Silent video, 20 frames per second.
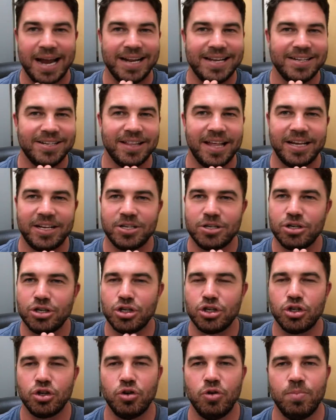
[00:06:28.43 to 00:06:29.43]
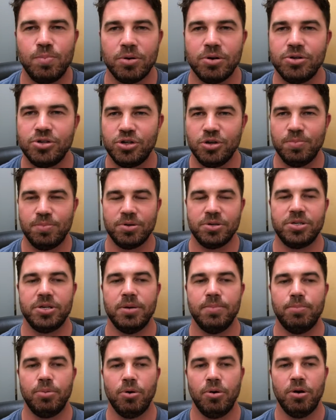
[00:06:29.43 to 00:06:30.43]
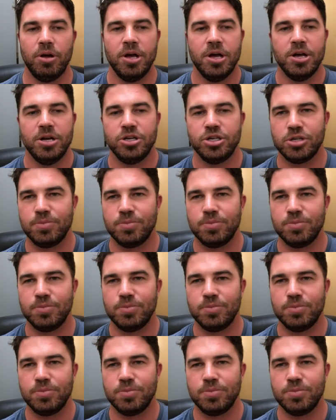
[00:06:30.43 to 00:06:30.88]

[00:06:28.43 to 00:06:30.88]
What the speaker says: at it like super simple,